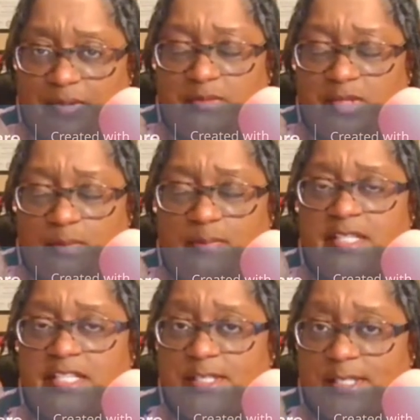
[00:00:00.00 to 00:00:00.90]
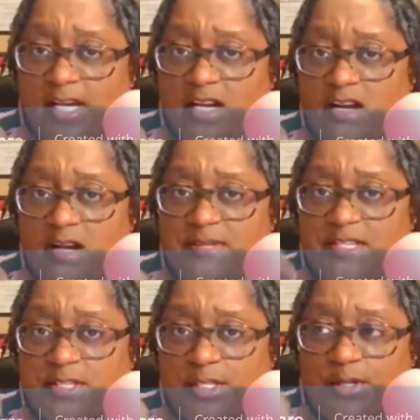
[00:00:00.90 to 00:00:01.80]
you know put in your gums
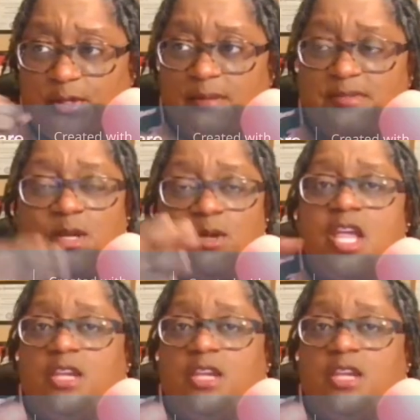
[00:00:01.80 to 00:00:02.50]
and secure them so